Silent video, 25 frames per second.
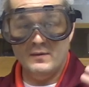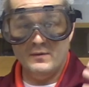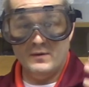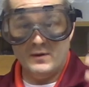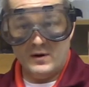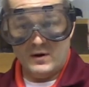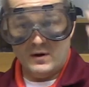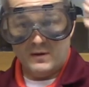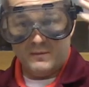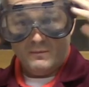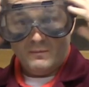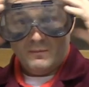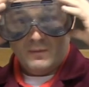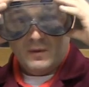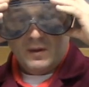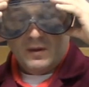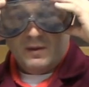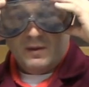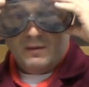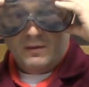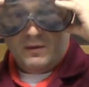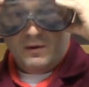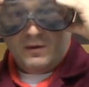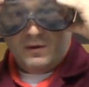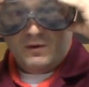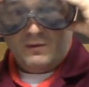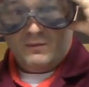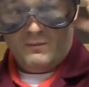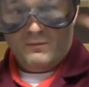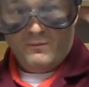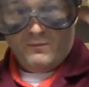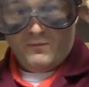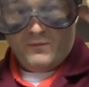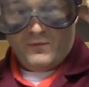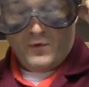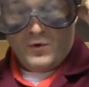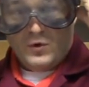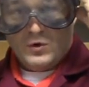They're your
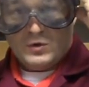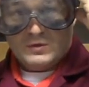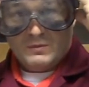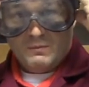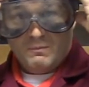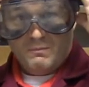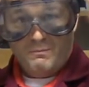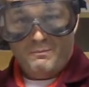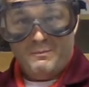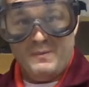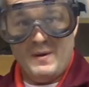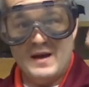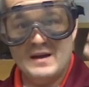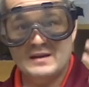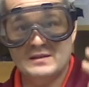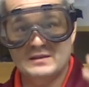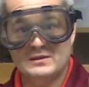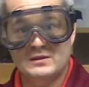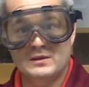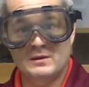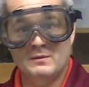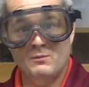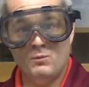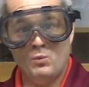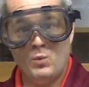first best